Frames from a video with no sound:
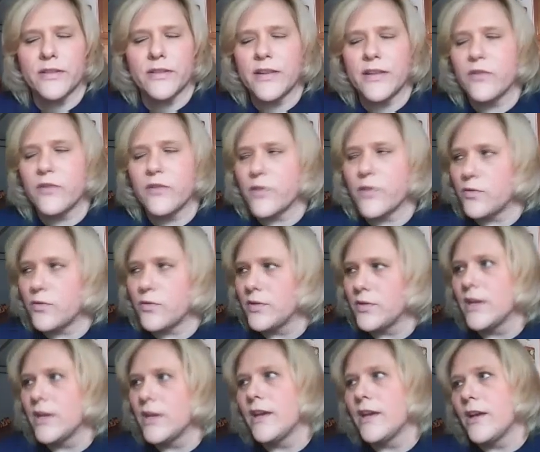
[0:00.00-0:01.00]
the telephone,
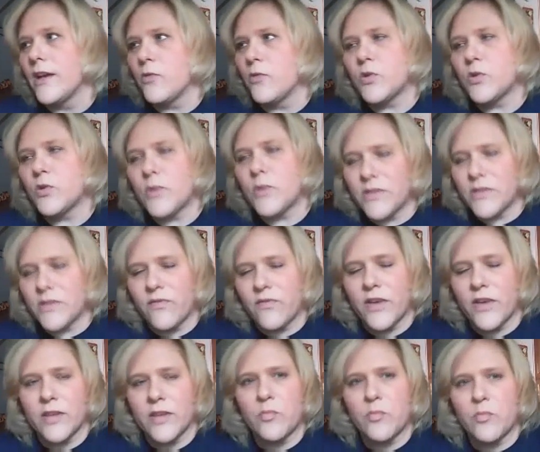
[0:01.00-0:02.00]
which wasn't
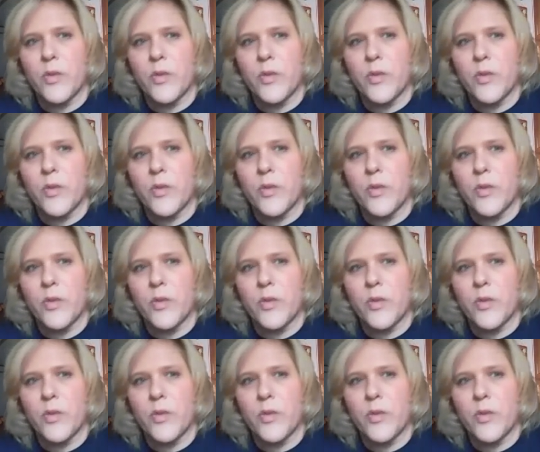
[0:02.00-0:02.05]
fun.